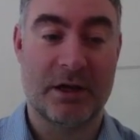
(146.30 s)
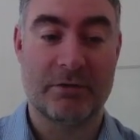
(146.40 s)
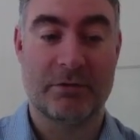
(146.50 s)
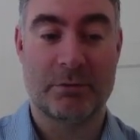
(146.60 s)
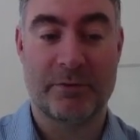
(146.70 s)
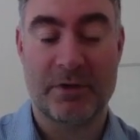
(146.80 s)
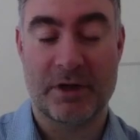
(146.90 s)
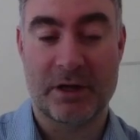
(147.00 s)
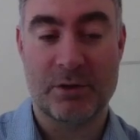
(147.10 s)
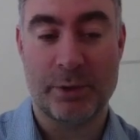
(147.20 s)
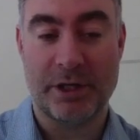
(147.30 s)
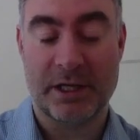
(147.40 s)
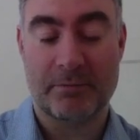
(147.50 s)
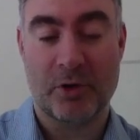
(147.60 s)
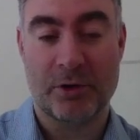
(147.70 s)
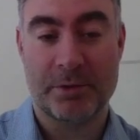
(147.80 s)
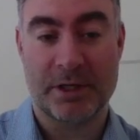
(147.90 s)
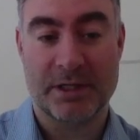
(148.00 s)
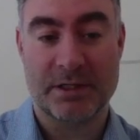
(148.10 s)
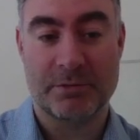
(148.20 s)
with a queen up
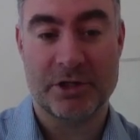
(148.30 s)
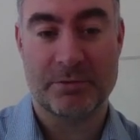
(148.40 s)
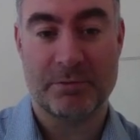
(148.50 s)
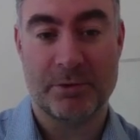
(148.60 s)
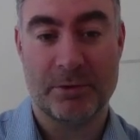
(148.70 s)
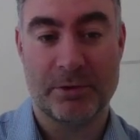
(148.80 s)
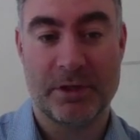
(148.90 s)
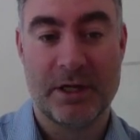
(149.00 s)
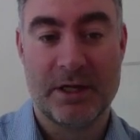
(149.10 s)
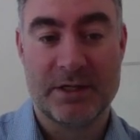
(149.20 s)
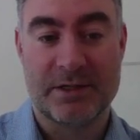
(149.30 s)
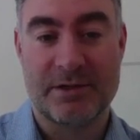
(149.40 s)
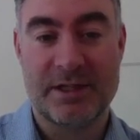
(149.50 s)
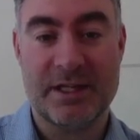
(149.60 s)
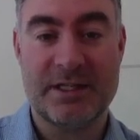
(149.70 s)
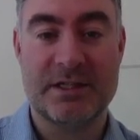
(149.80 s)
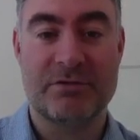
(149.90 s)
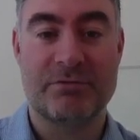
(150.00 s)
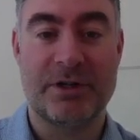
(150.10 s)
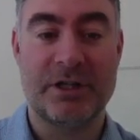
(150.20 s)
against the bishop and pawn. So this is a
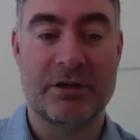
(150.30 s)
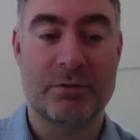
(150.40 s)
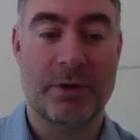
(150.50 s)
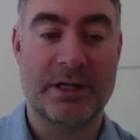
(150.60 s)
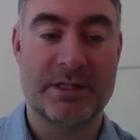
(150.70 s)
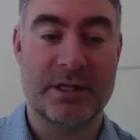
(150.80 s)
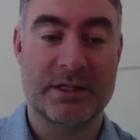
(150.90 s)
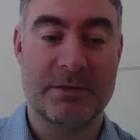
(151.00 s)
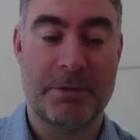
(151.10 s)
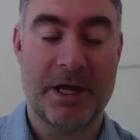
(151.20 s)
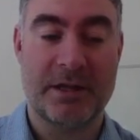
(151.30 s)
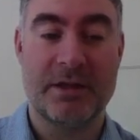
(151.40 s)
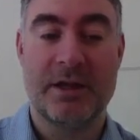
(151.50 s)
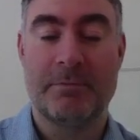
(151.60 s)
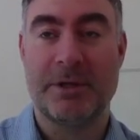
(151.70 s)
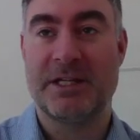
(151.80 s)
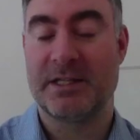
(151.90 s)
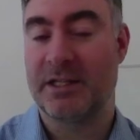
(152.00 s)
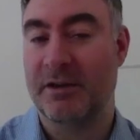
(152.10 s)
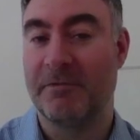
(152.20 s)
really good way to pin pieces
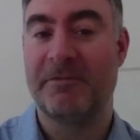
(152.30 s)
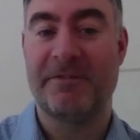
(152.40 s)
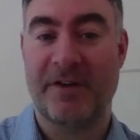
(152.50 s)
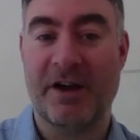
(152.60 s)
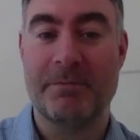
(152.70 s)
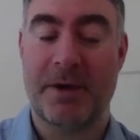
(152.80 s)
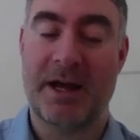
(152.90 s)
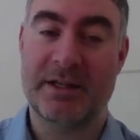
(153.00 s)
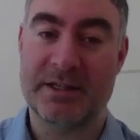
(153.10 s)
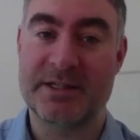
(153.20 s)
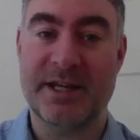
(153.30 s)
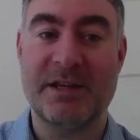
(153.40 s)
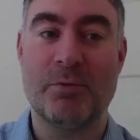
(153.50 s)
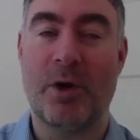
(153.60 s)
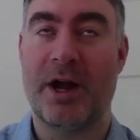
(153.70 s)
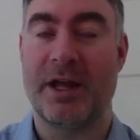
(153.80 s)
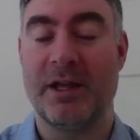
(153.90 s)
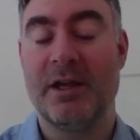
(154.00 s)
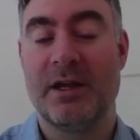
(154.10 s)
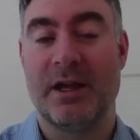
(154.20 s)
that can fight back the same way
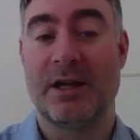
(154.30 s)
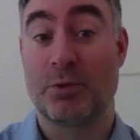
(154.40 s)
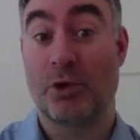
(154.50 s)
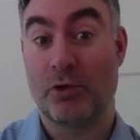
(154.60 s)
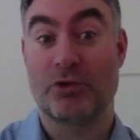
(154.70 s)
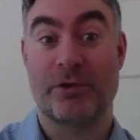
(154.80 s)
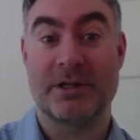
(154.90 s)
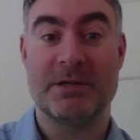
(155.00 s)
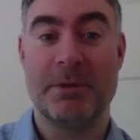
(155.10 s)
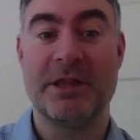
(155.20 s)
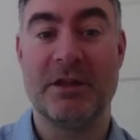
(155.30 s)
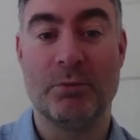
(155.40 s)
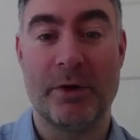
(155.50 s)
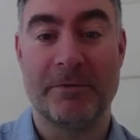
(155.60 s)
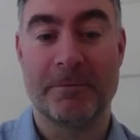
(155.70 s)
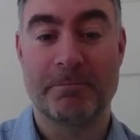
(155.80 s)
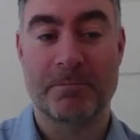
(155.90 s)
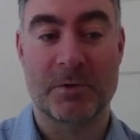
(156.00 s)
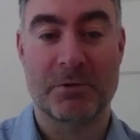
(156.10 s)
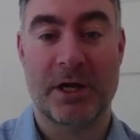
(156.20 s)
as what you're trying to pin them with.
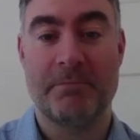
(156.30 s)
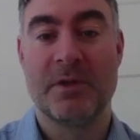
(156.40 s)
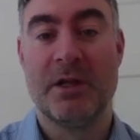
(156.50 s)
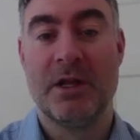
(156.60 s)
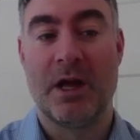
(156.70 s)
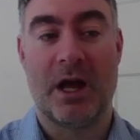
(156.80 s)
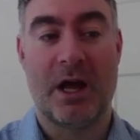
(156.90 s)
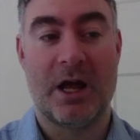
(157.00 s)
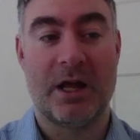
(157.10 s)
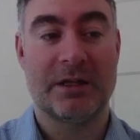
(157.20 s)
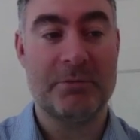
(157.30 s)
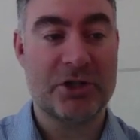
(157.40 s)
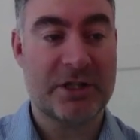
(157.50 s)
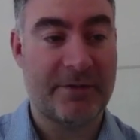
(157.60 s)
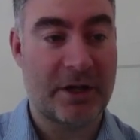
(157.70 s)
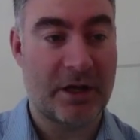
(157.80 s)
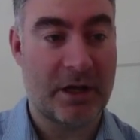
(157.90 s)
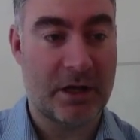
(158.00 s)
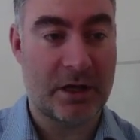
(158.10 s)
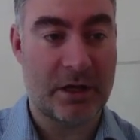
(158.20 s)
Okay, let me just
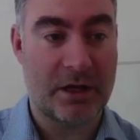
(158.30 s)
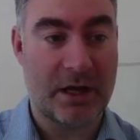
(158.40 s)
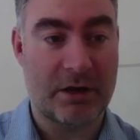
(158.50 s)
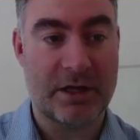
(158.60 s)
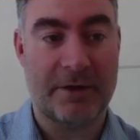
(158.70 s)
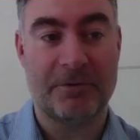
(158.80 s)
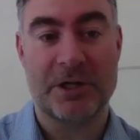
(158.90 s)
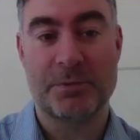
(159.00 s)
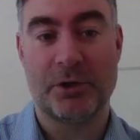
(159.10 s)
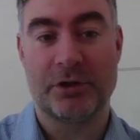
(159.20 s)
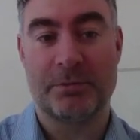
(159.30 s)
have get a fresh board up